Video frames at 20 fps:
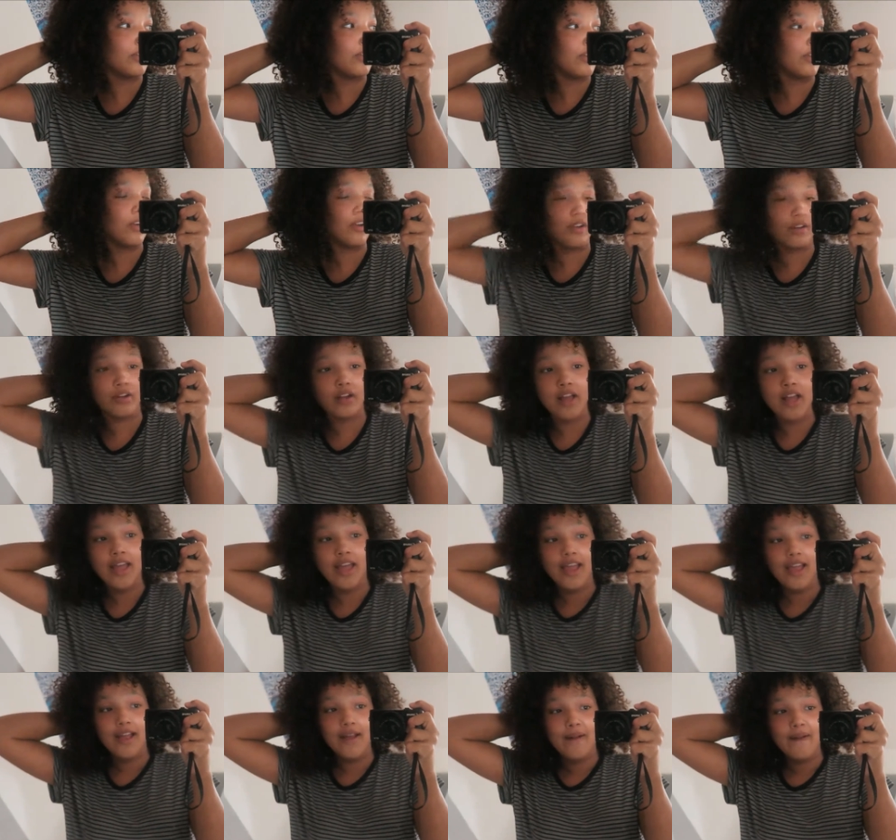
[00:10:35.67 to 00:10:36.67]
and I are
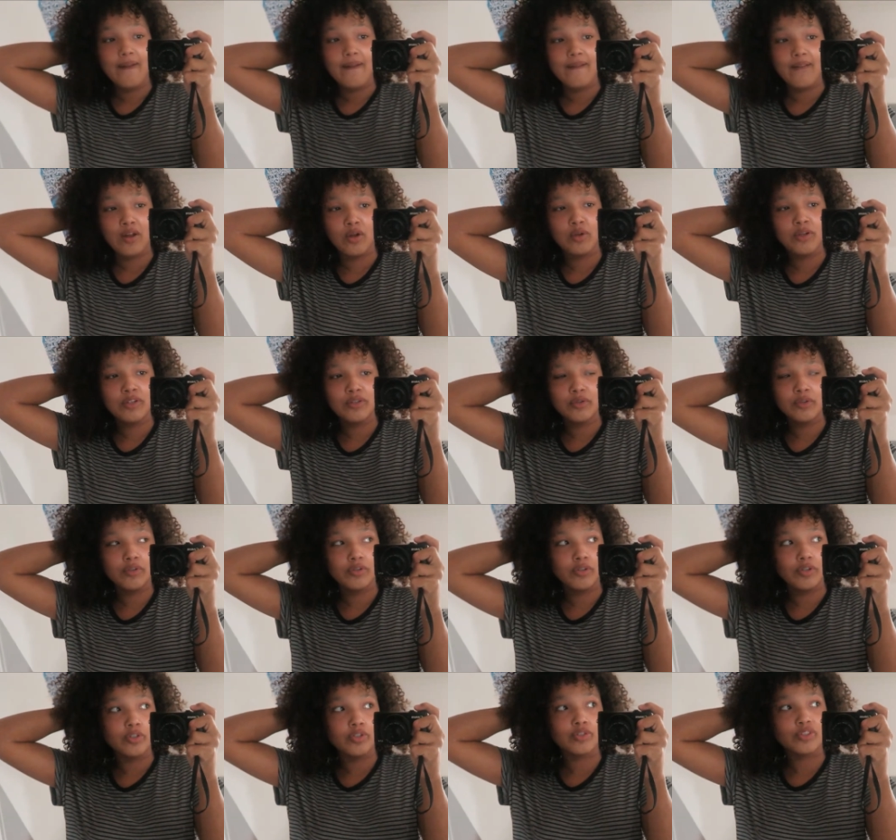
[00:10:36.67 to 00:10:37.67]
going to a
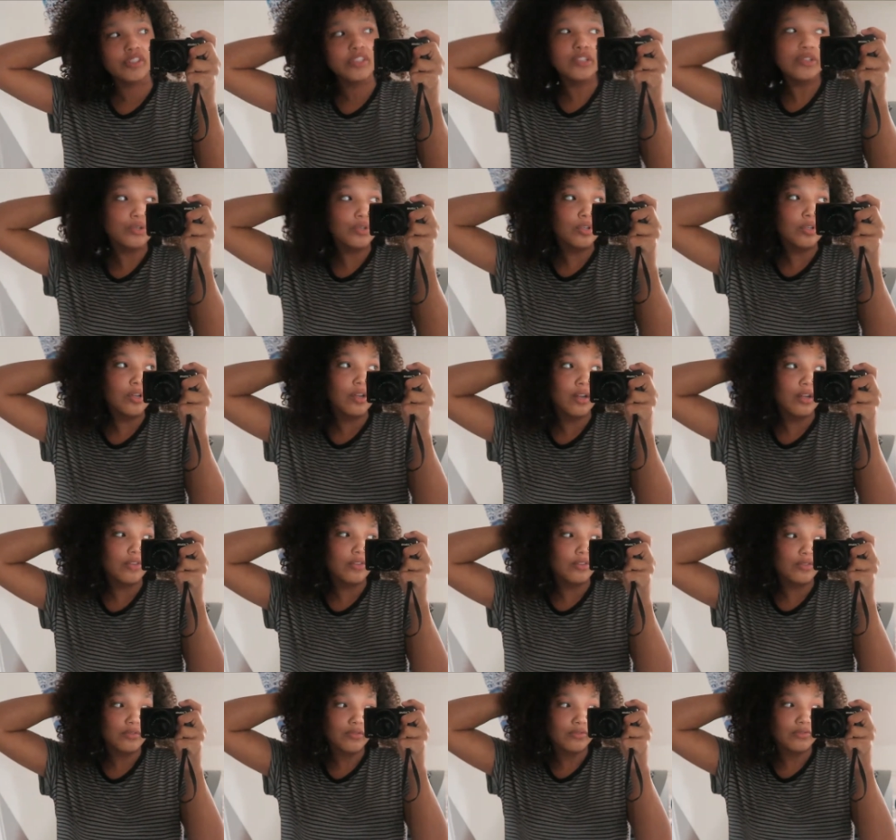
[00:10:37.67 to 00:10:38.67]
grocery store that
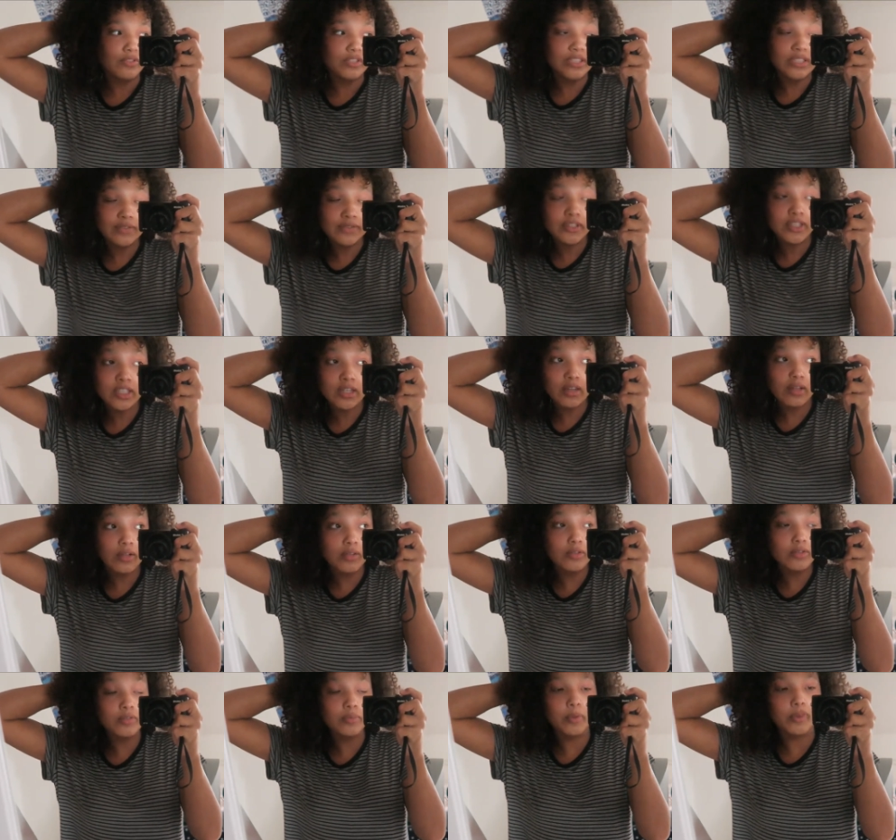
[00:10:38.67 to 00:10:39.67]
is really, really
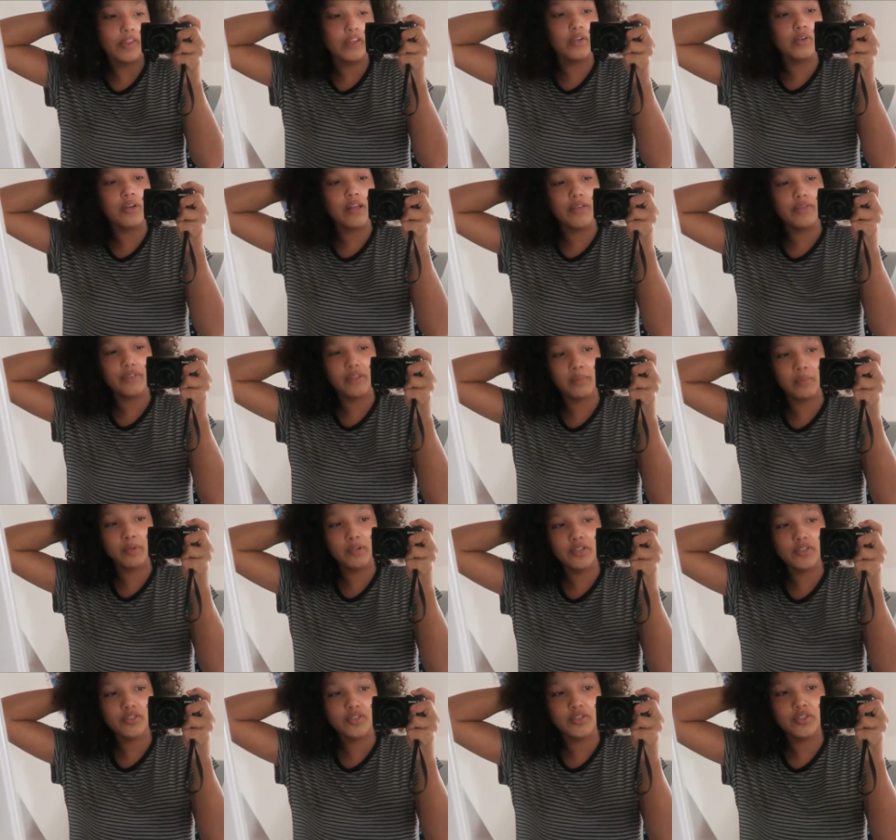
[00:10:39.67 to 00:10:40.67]
close, but they don't have that
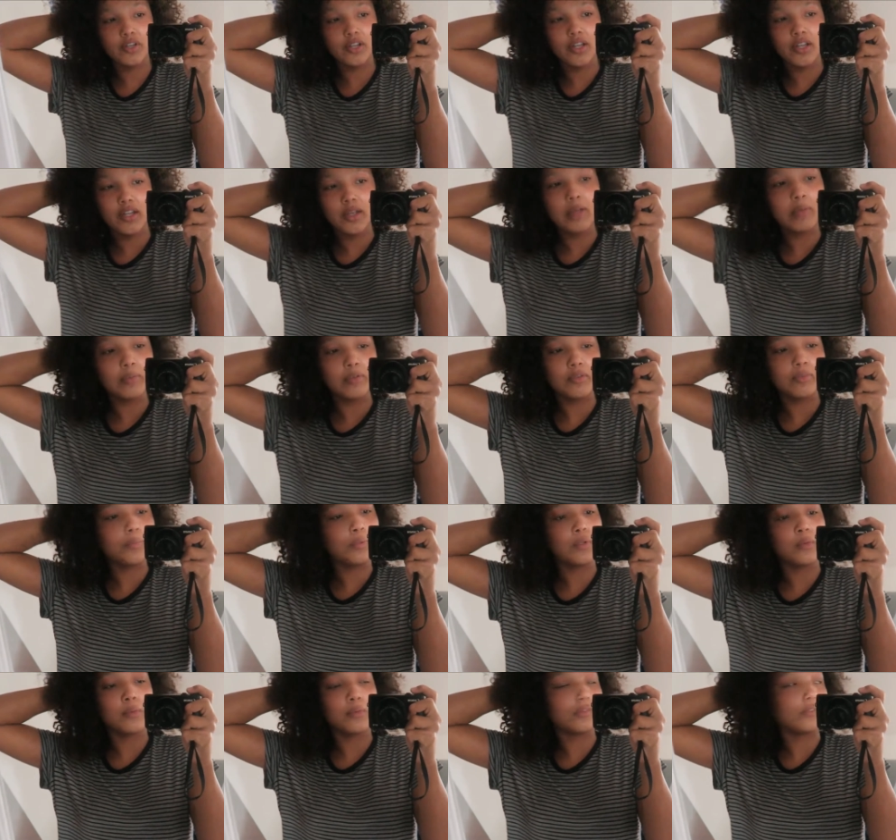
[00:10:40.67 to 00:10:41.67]
much.
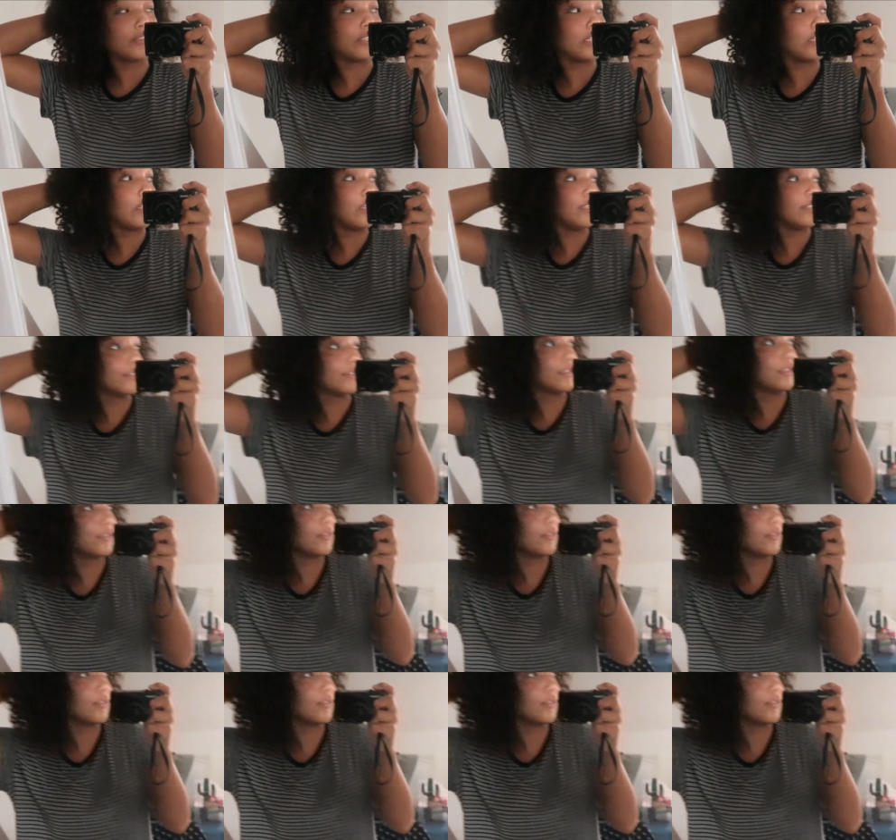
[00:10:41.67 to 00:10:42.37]
But we're really lazy,